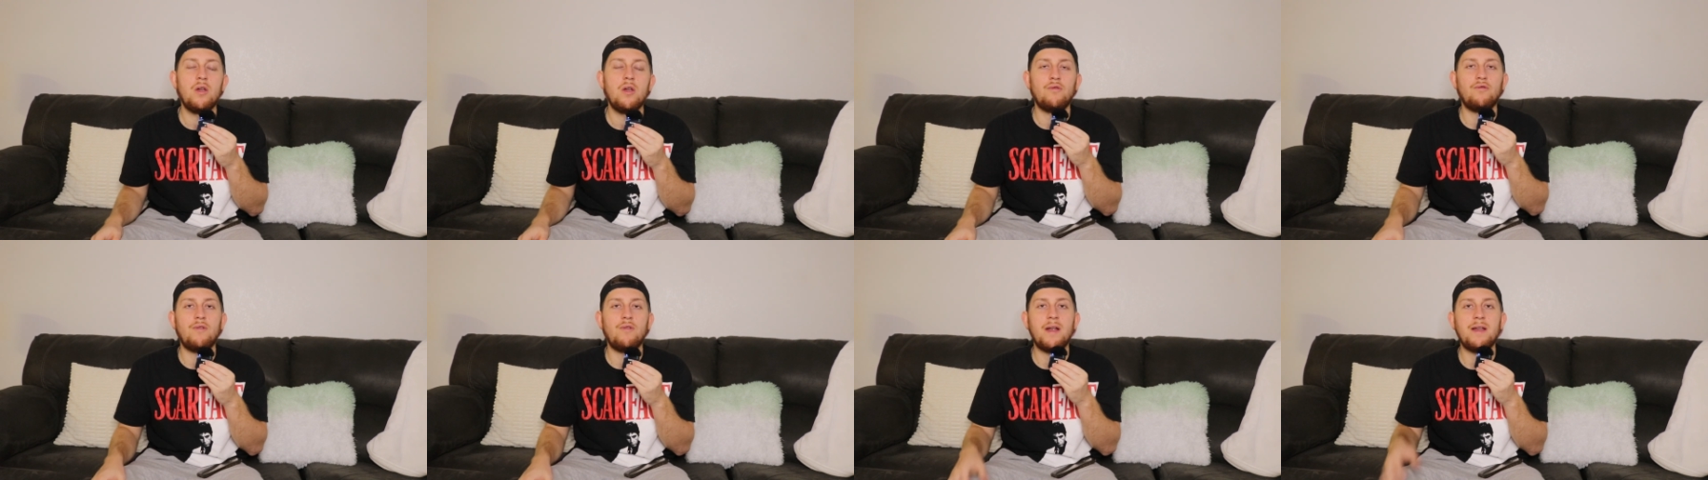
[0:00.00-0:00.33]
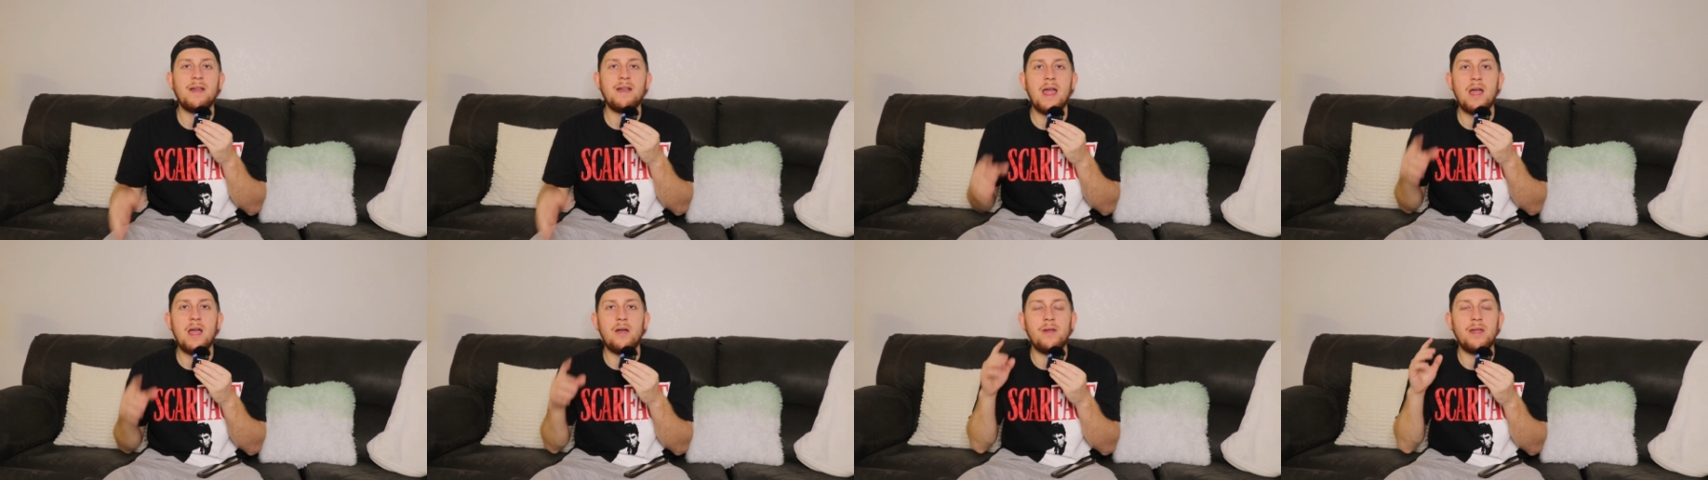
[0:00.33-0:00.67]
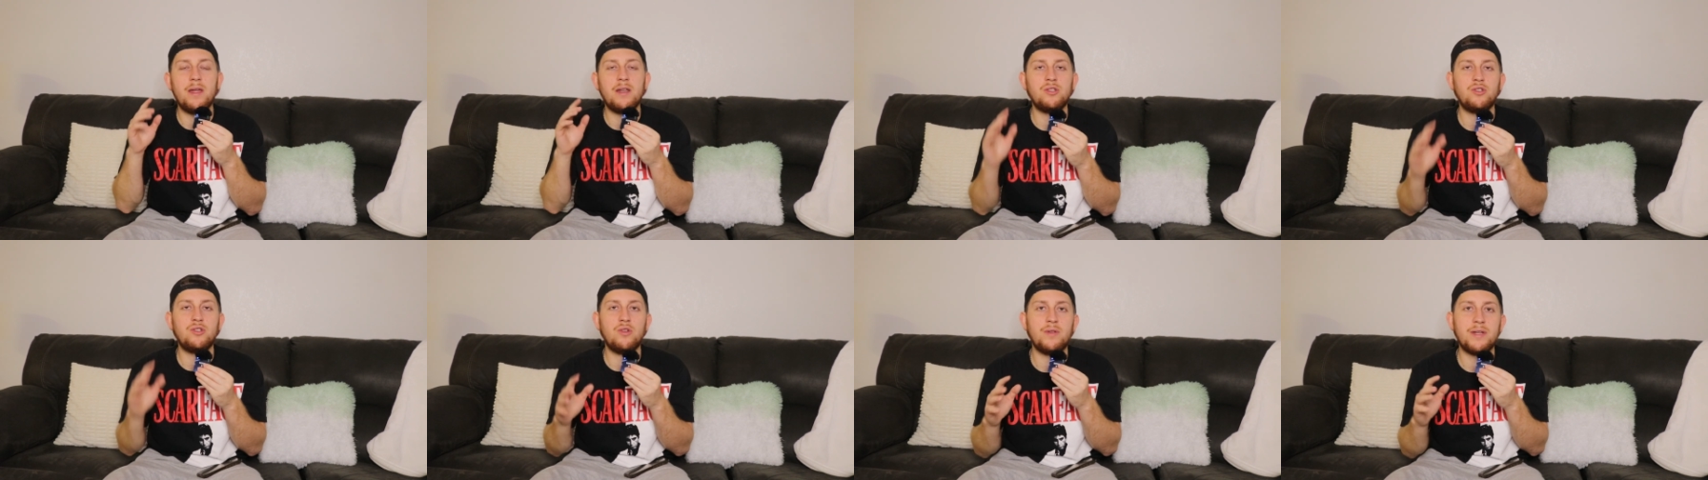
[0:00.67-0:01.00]
Right now,
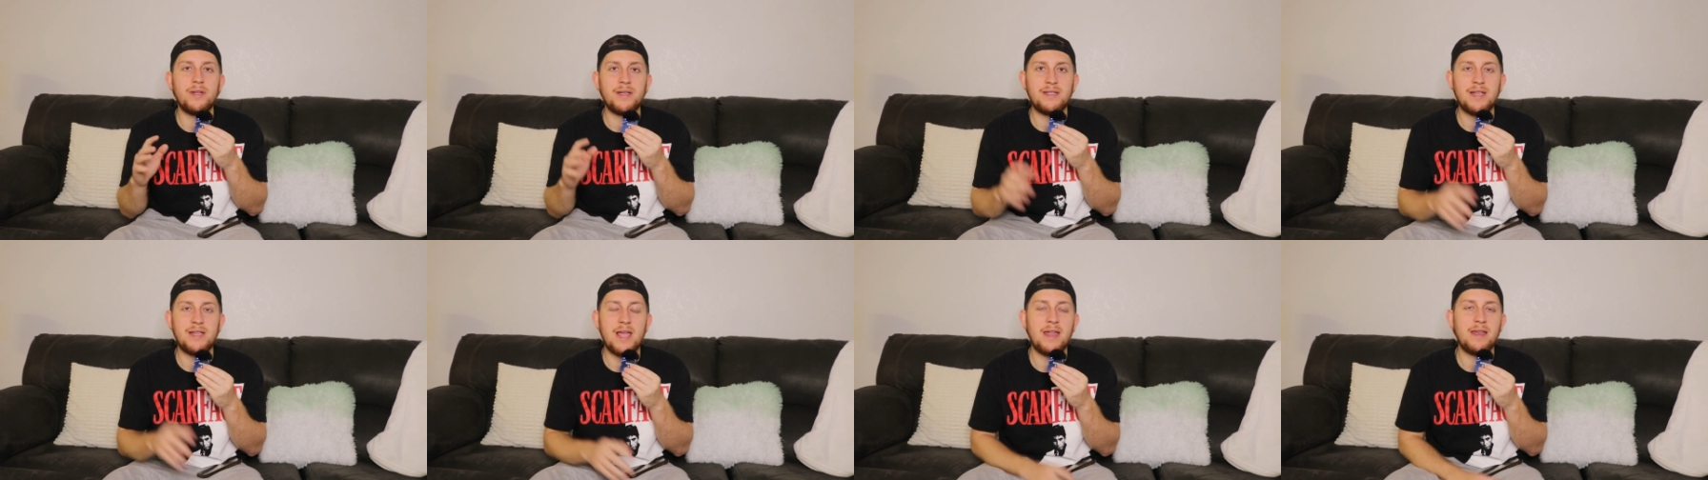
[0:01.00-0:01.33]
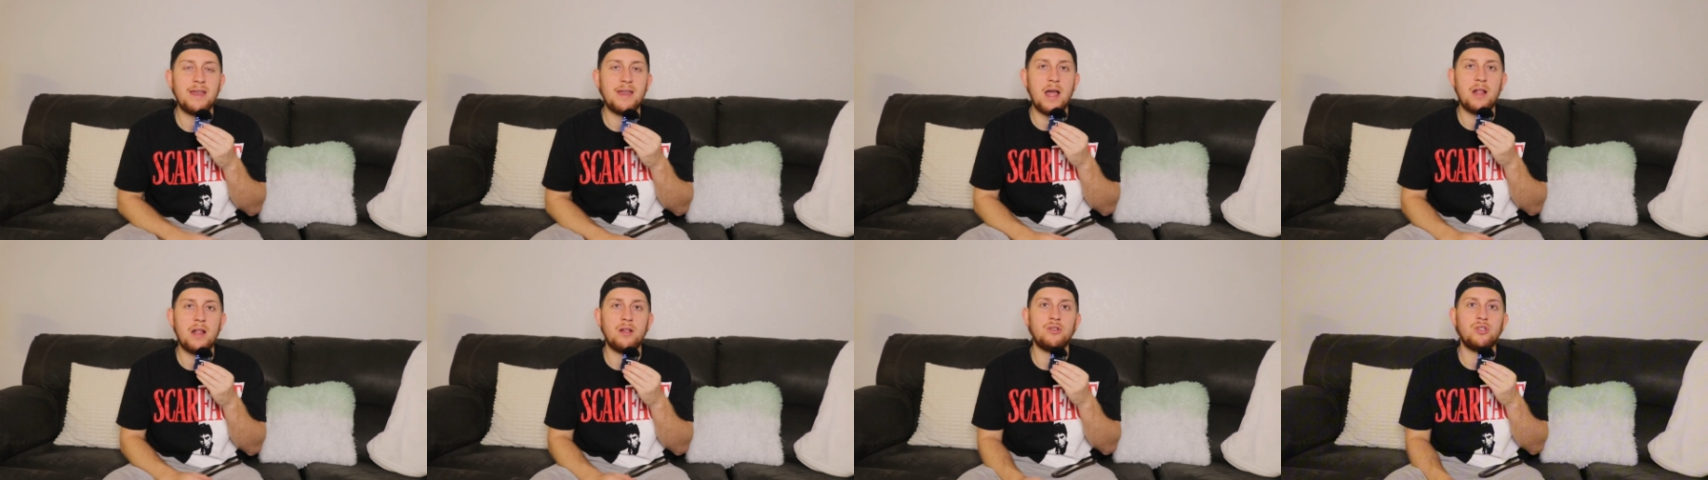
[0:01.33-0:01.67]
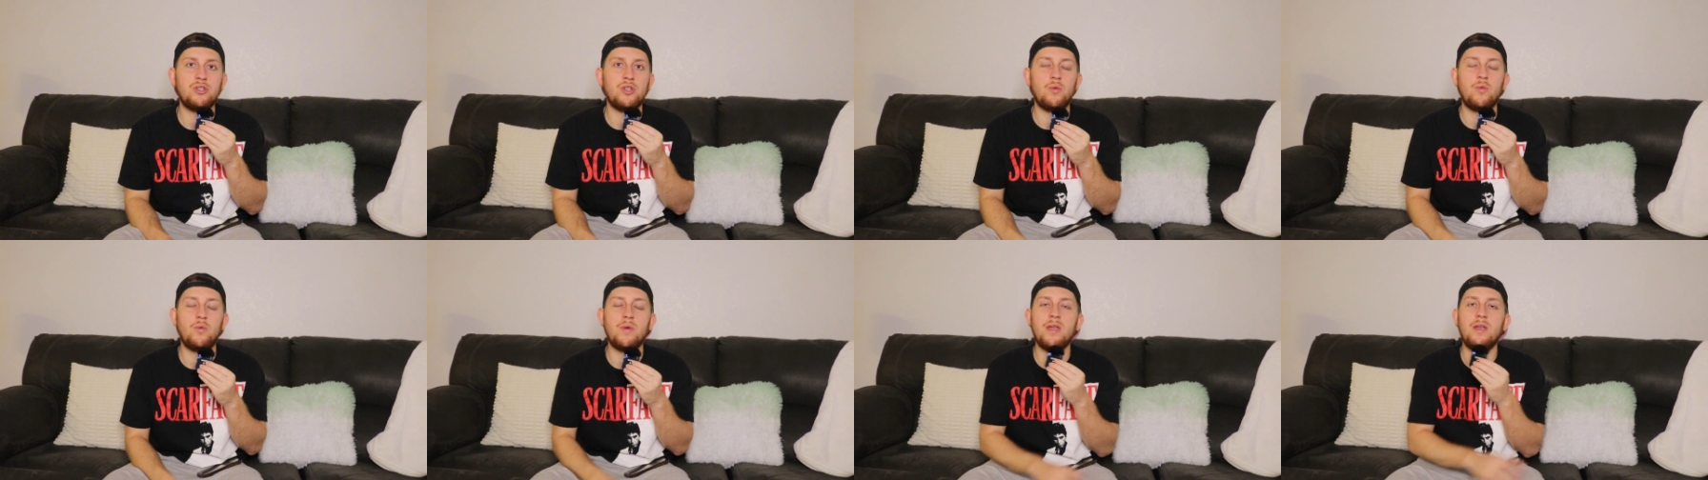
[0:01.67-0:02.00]
it is only $10
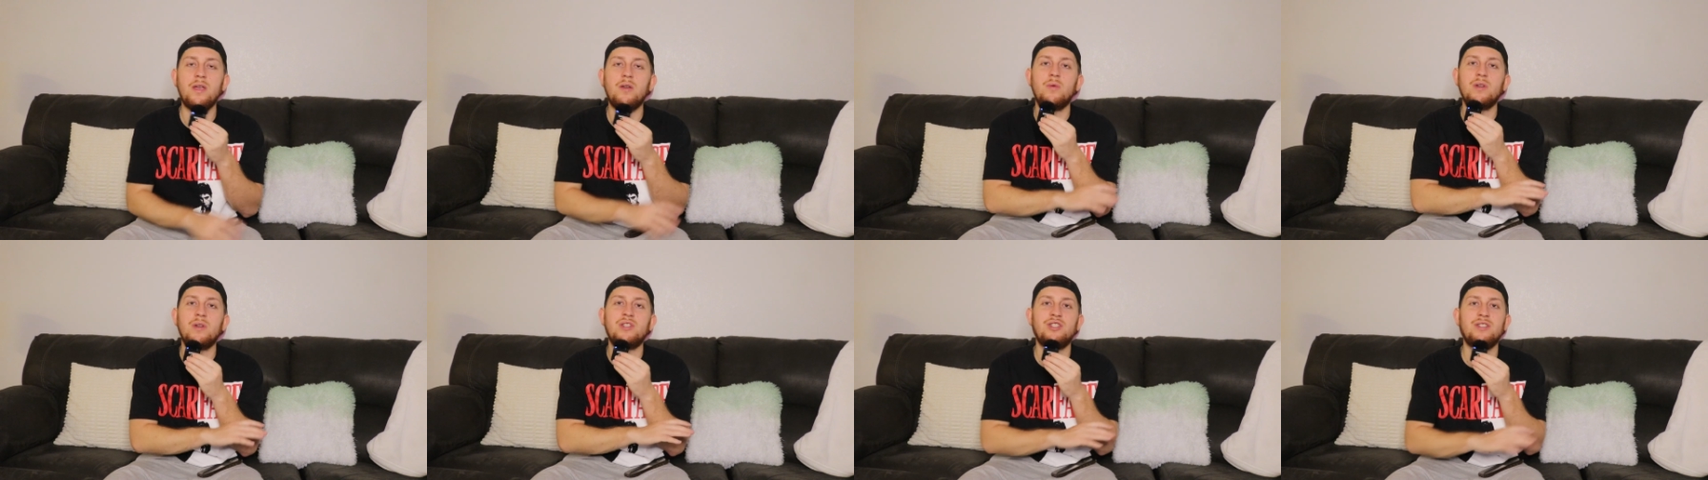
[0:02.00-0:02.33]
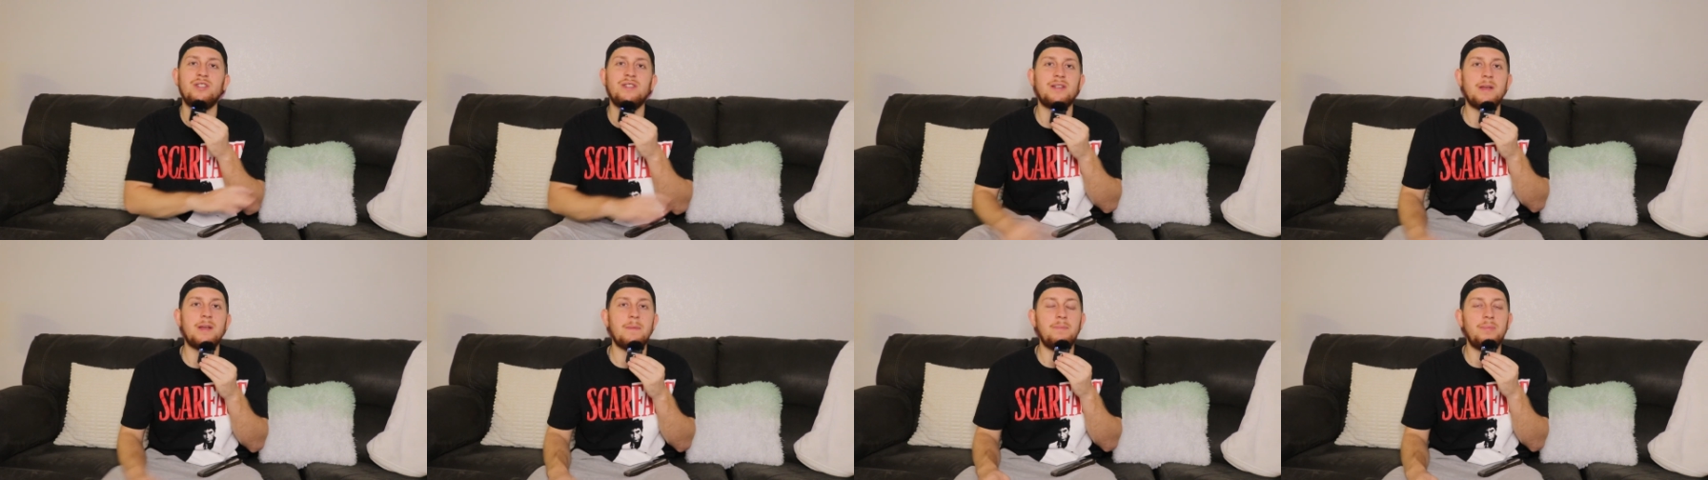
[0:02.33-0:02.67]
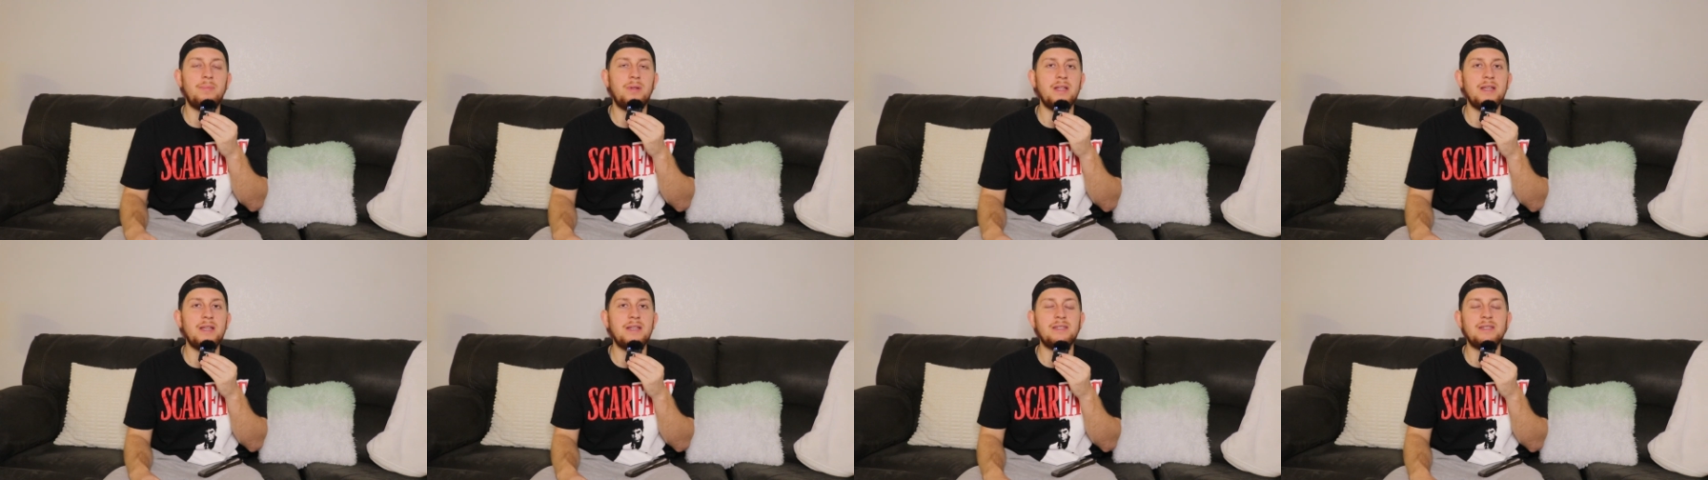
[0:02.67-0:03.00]
a week, which is a
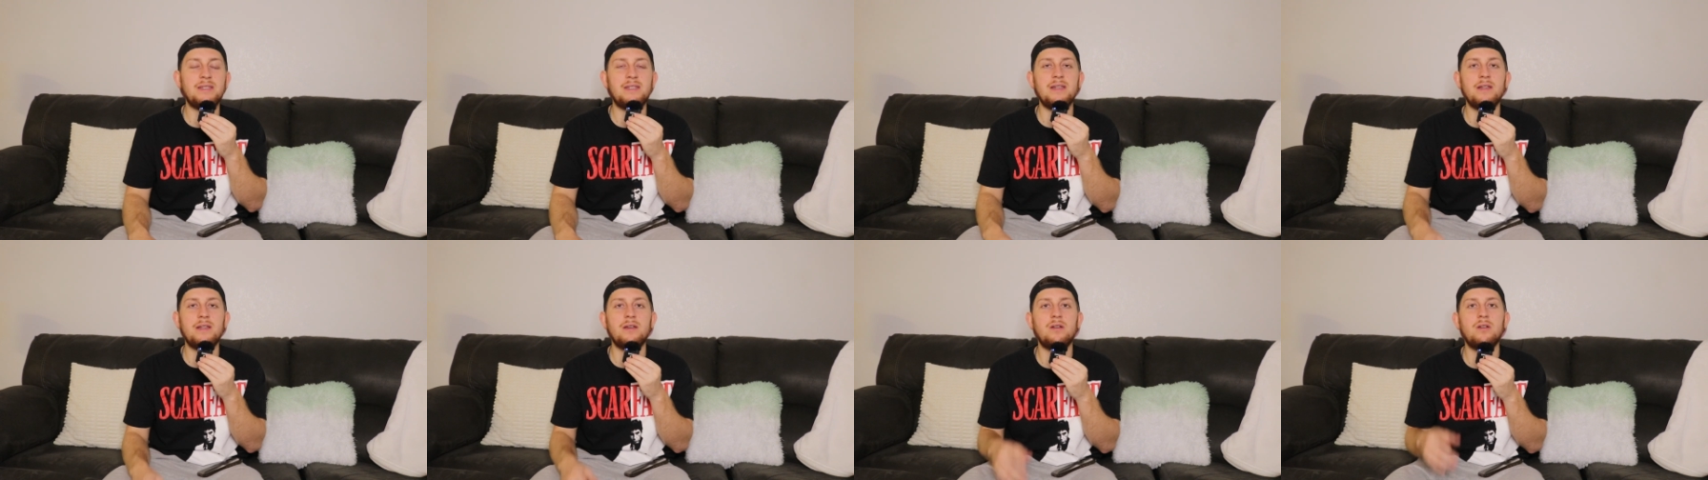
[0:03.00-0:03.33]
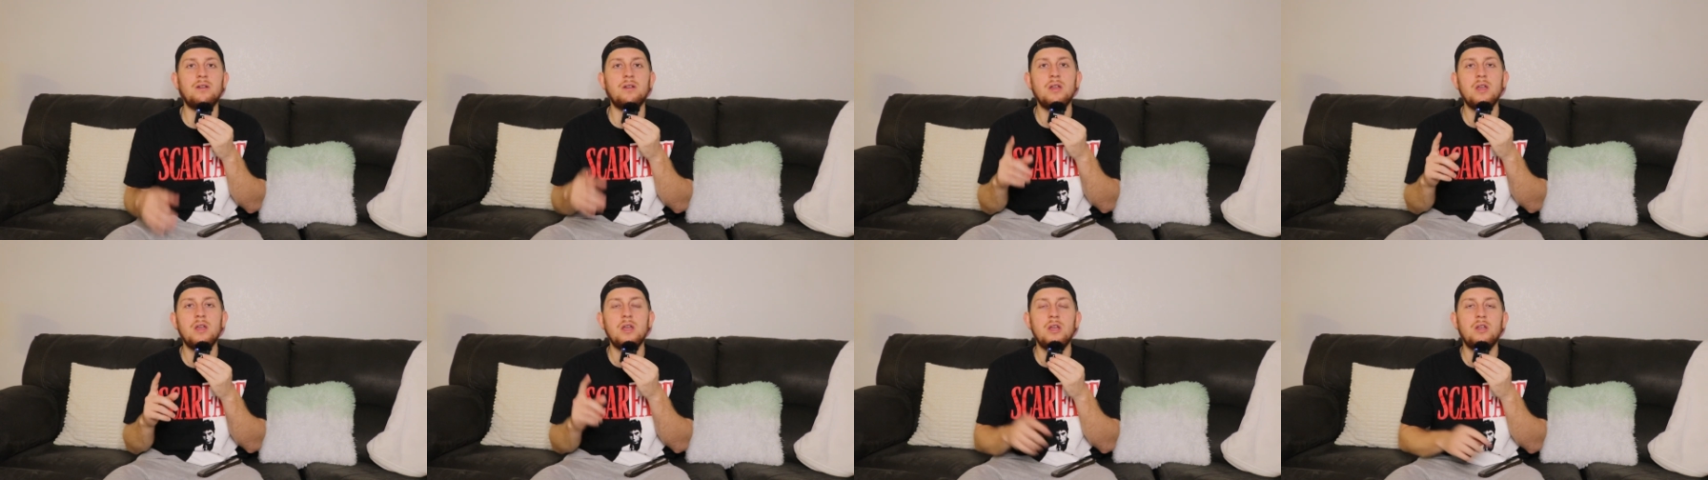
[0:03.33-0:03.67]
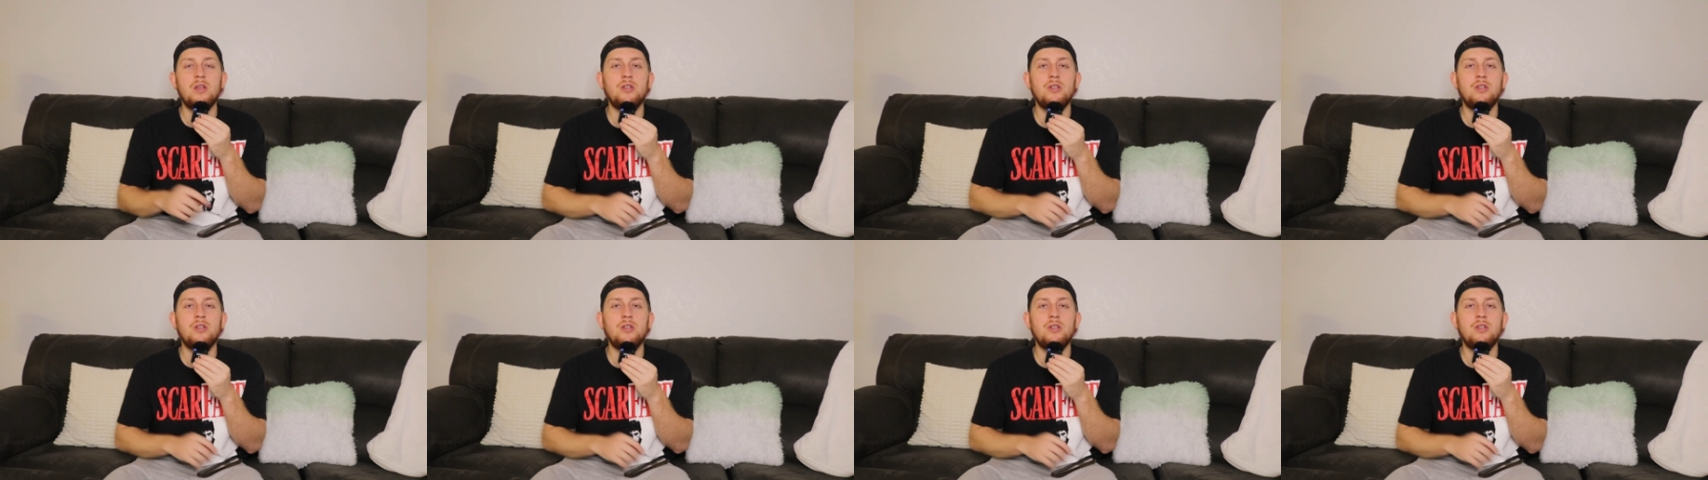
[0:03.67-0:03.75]
complete steal.